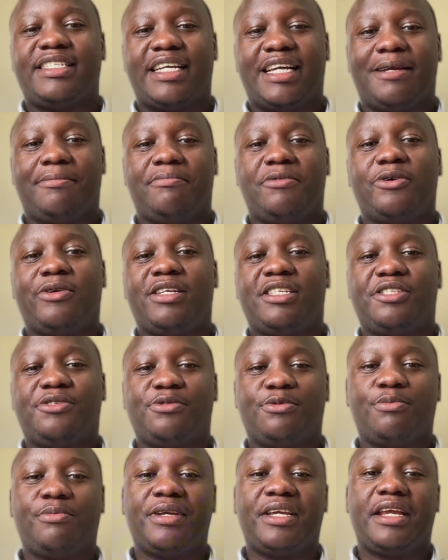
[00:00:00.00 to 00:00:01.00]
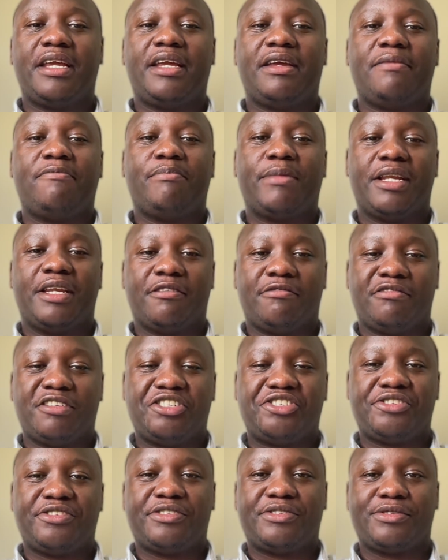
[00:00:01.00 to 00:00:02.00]
time knowledge will be
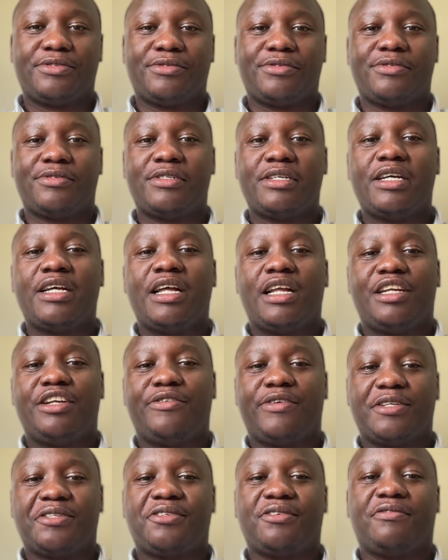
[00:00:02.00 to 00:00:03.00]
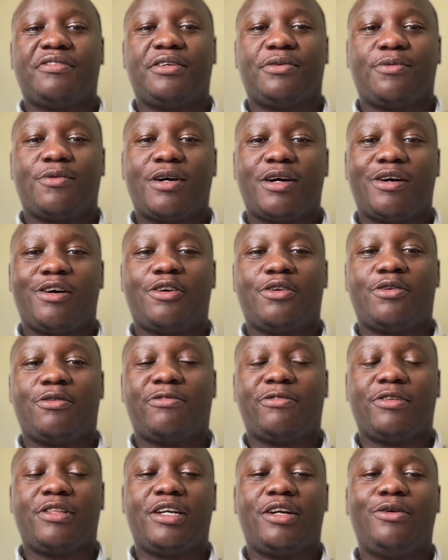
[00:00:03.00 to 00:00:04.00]
beneficial to the rest of the world or
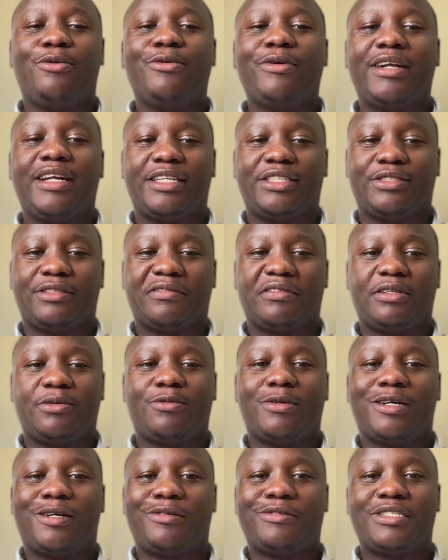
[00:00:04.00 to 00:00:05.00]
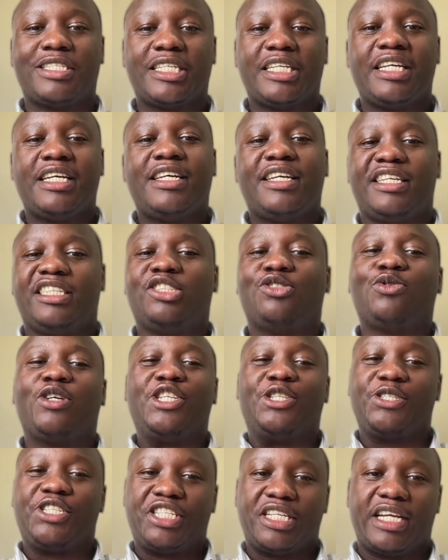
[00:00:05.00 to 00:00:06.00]
for the goodness of the world is
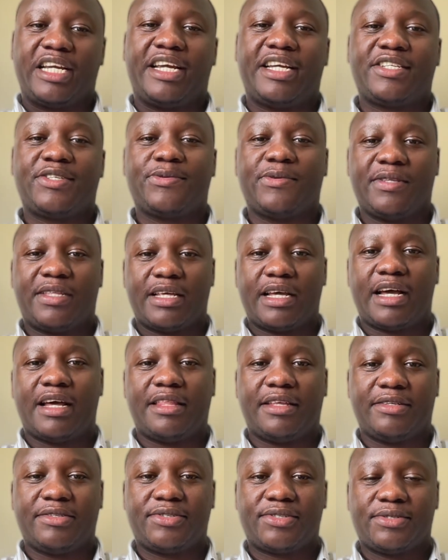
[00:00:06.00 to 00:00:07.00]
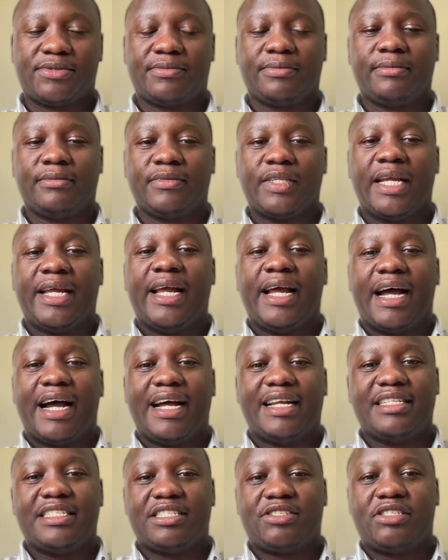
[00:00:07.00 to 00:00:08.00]
when you share it with others.
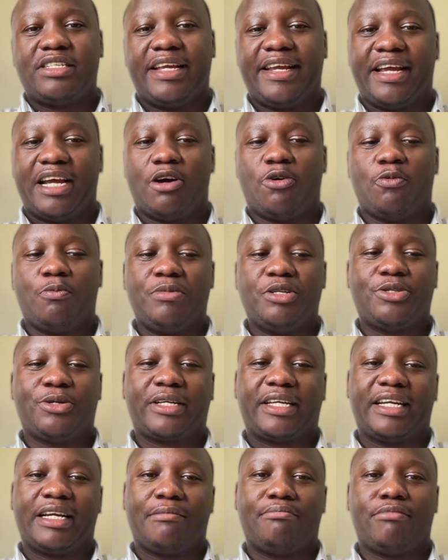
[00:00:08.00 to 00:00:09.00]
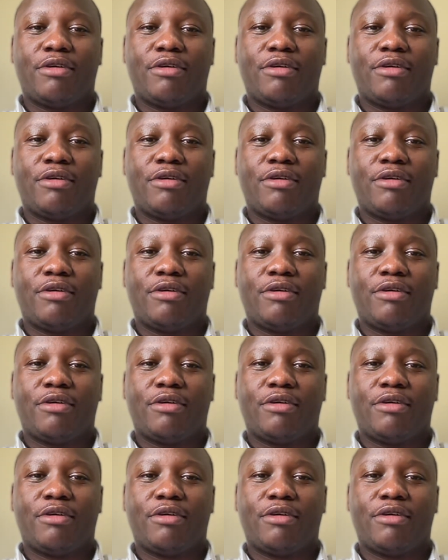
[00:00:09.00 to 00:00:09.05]
And here I'll be talking